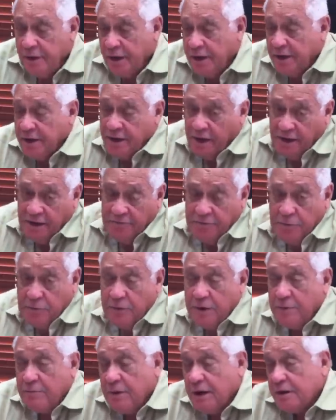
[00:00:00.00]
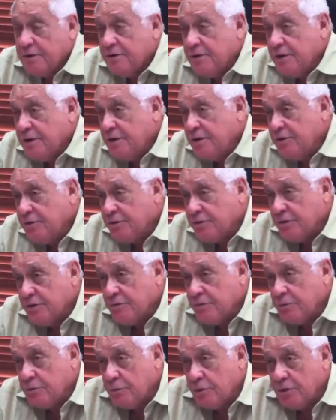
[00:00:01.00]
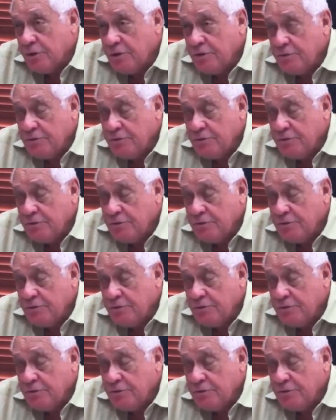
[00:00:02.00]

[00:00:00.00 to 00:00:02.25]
And again, if you went back to the history of the world,